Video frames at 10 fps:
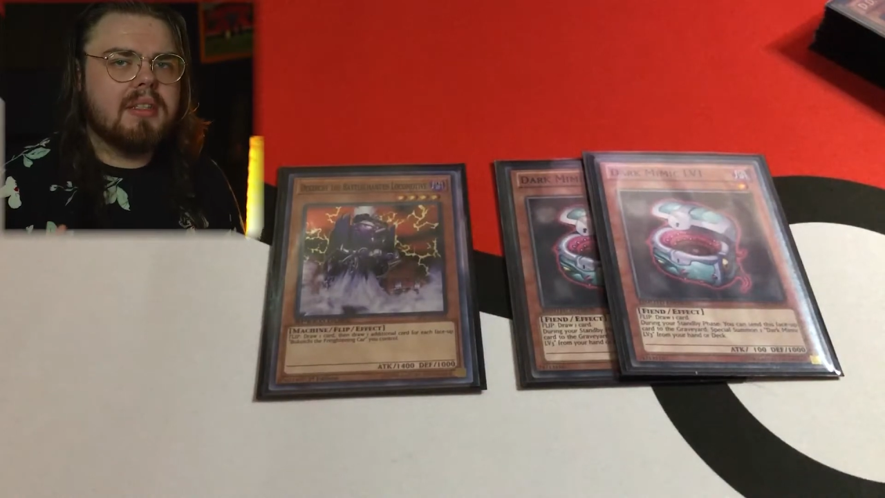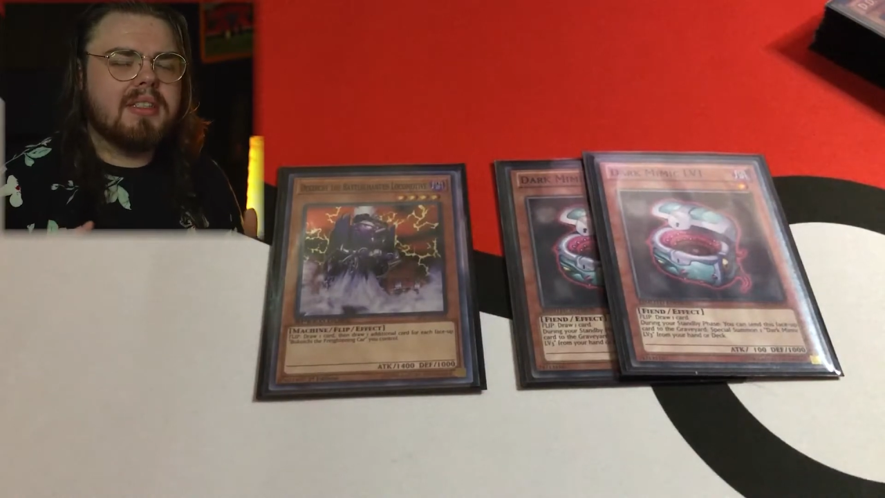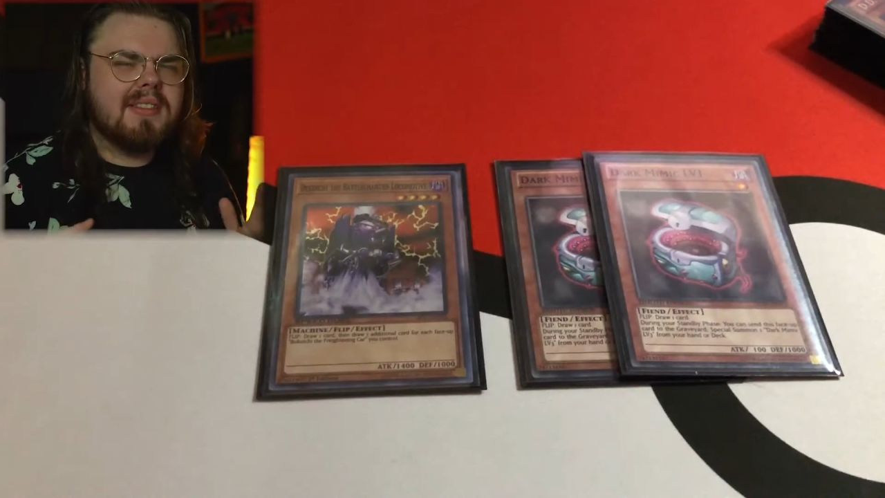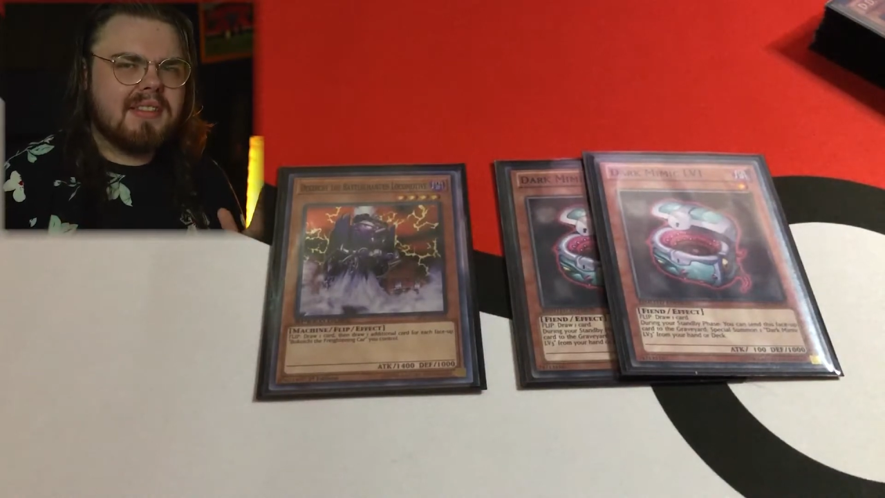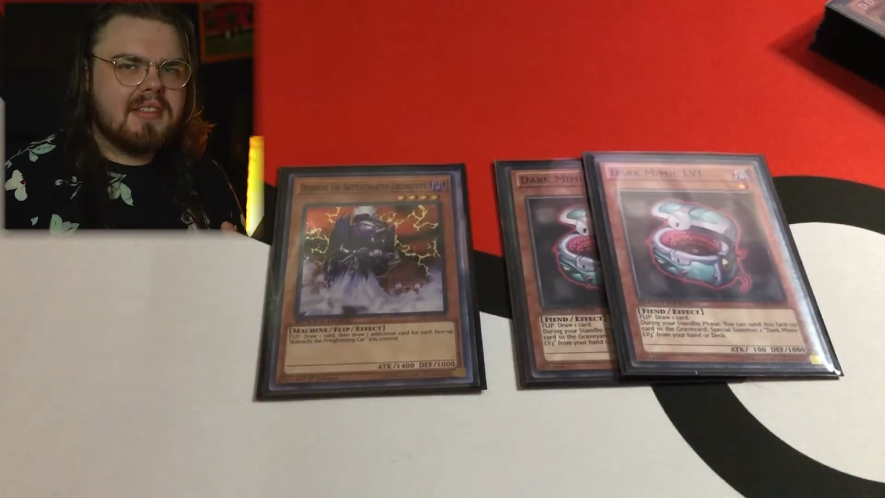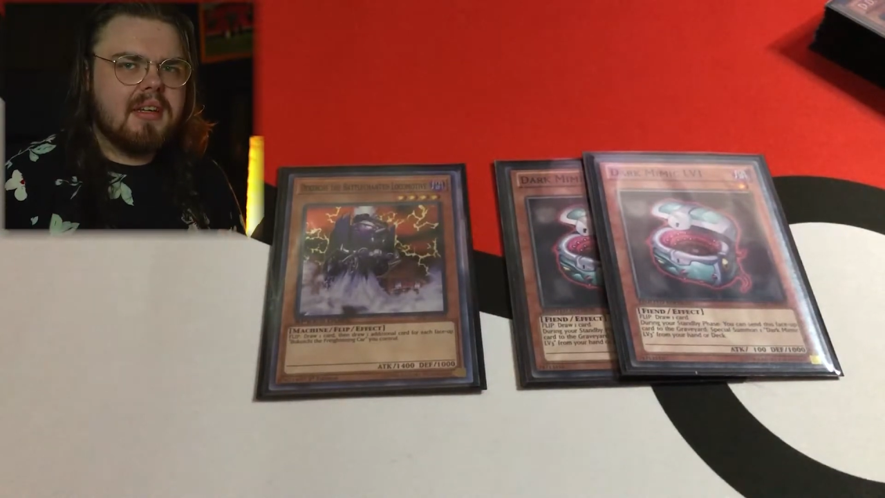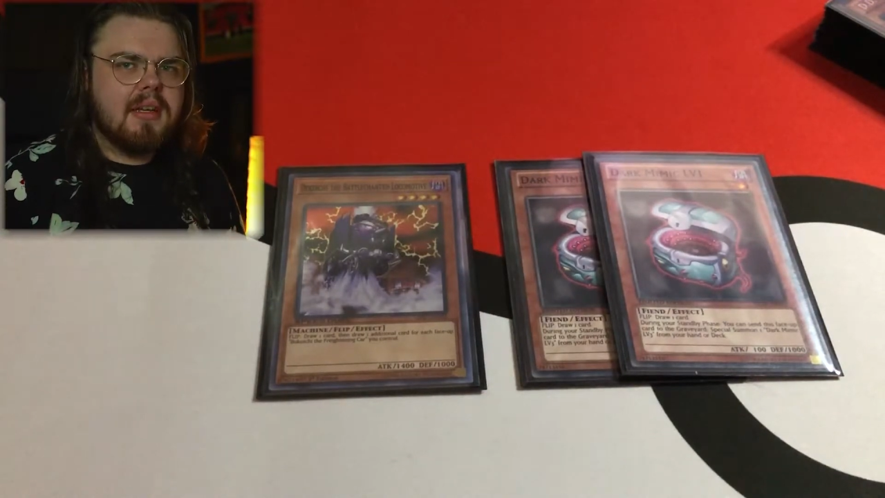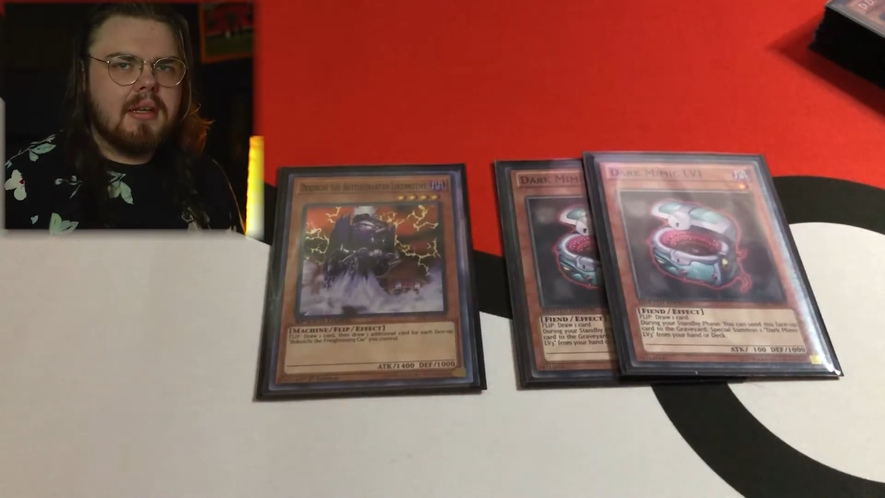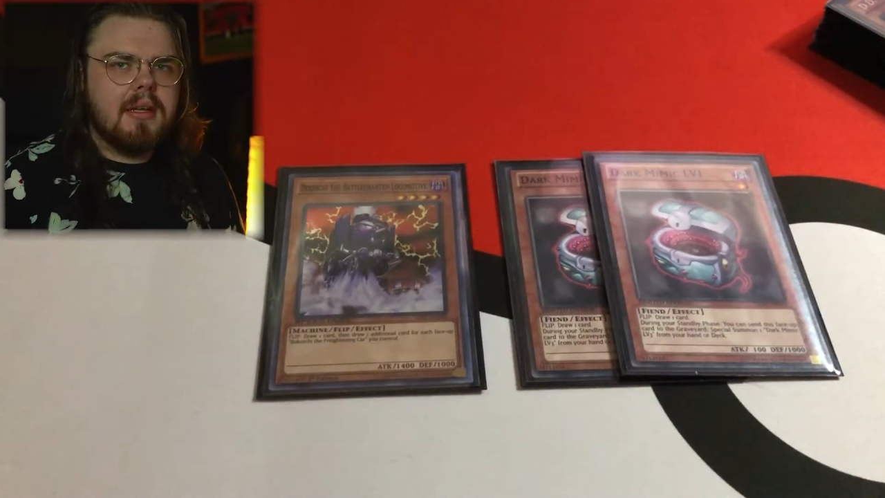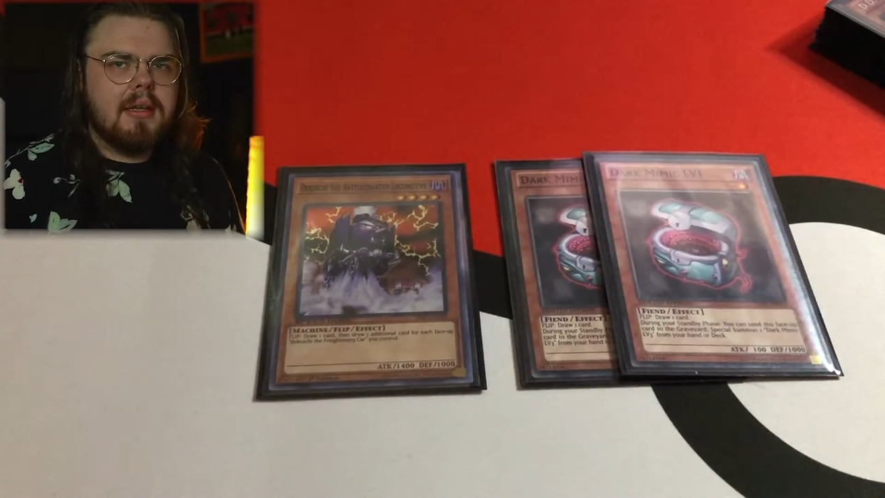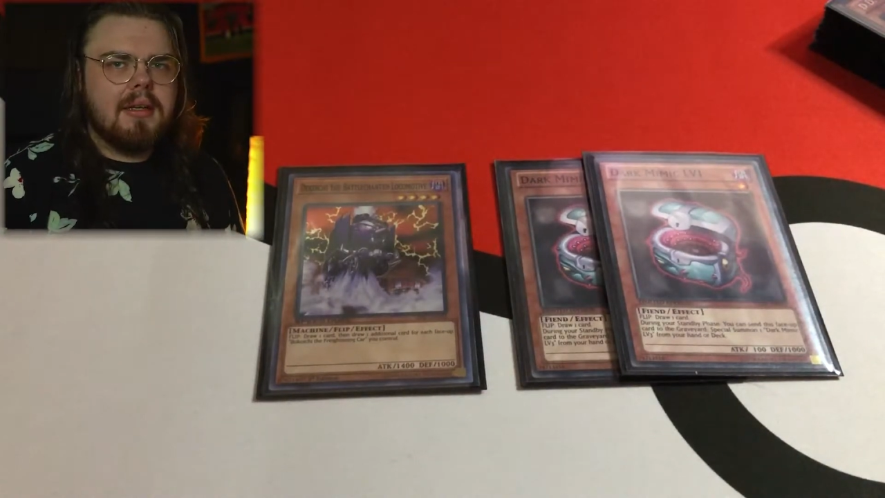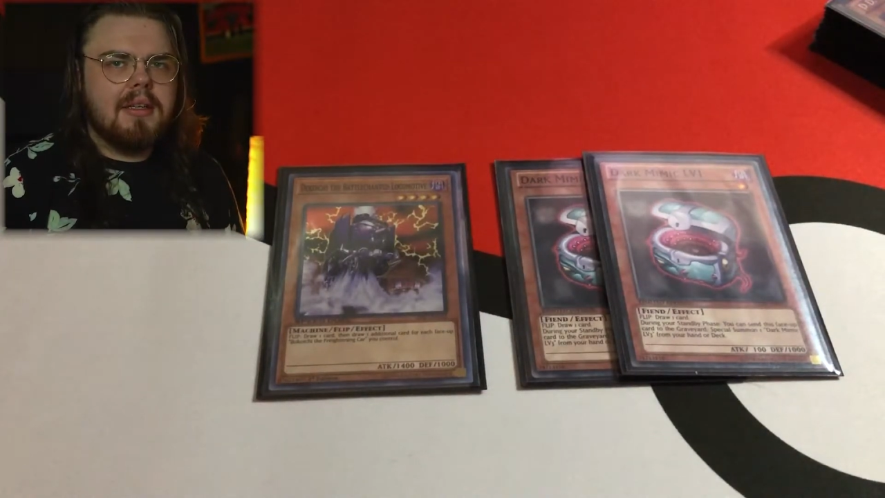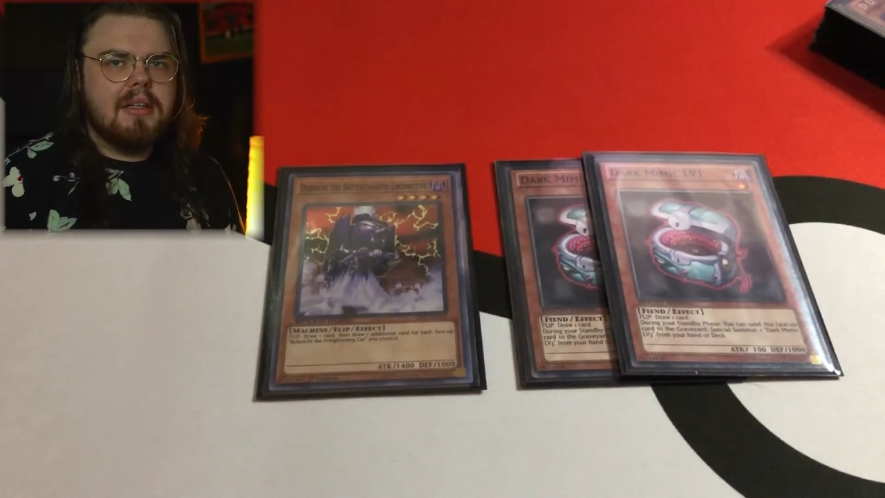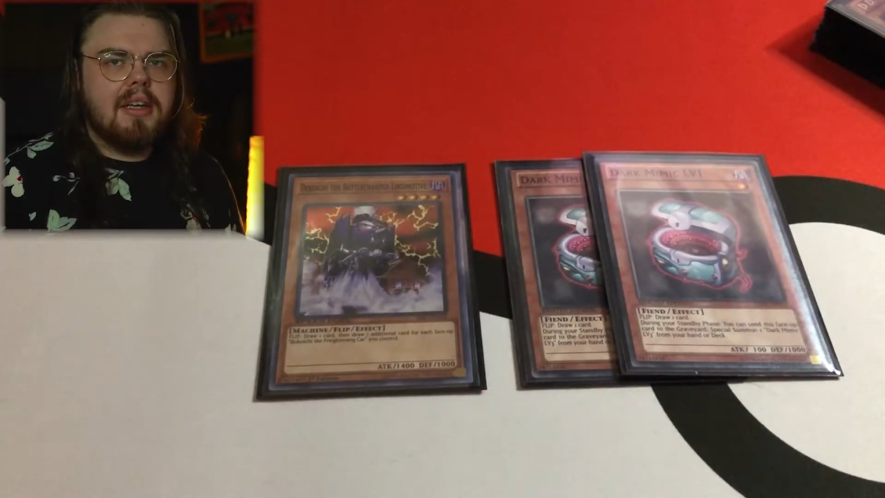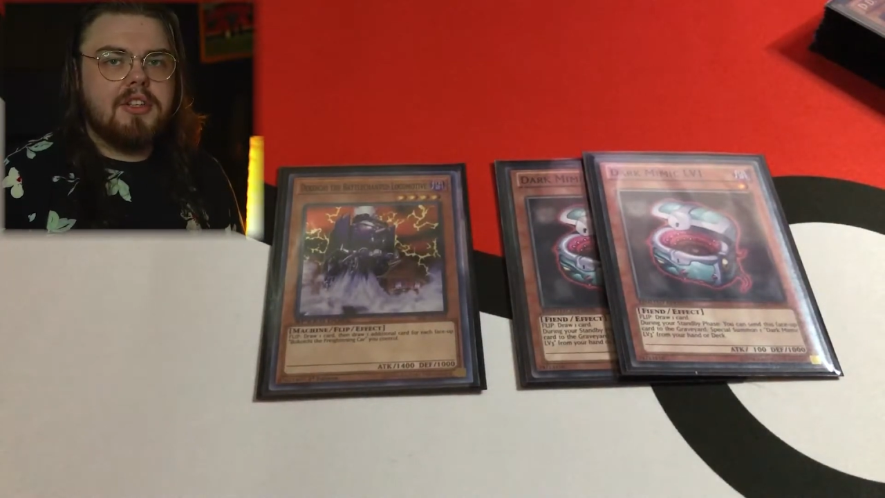it's
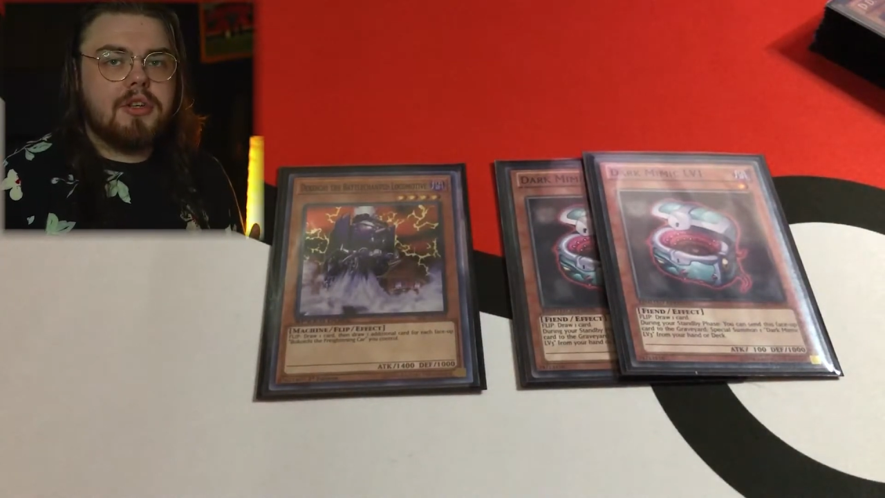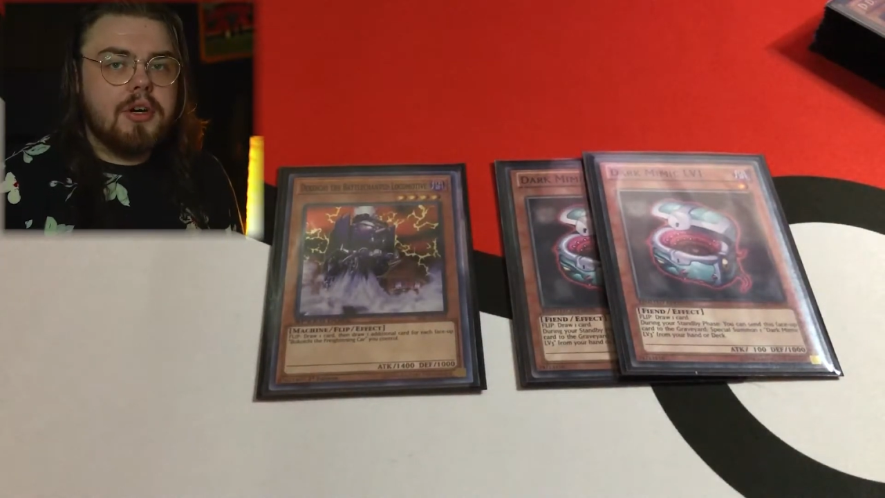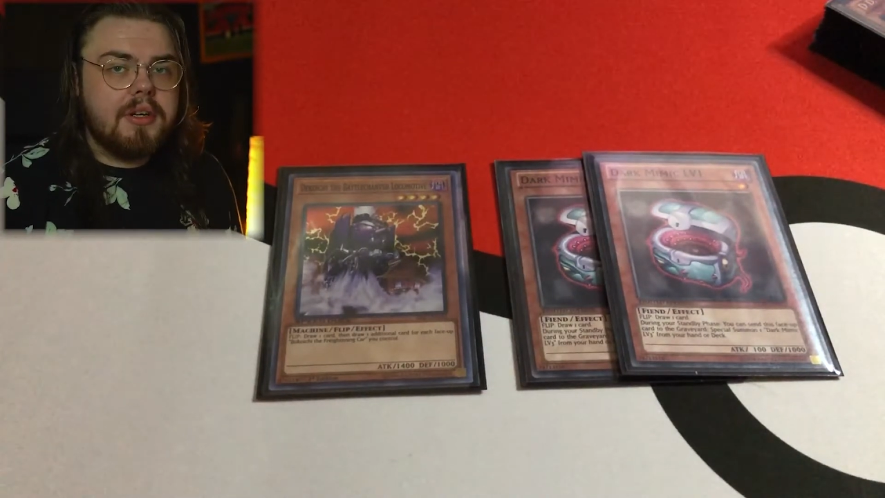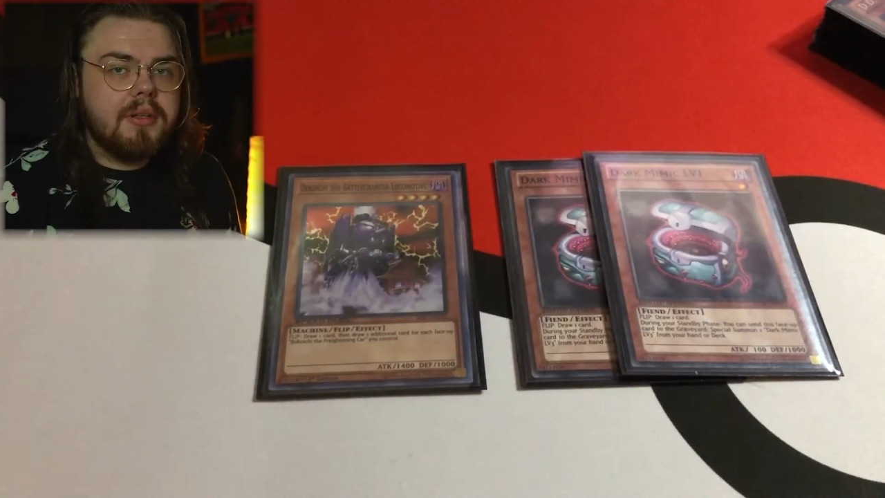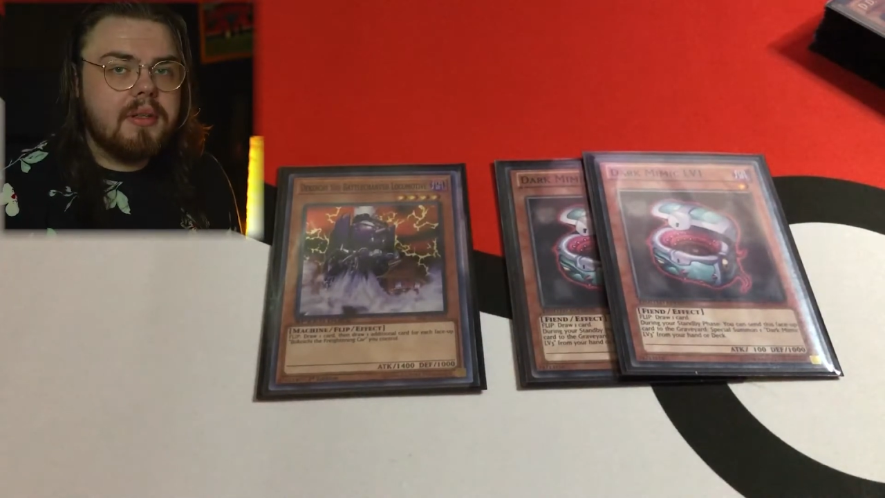good.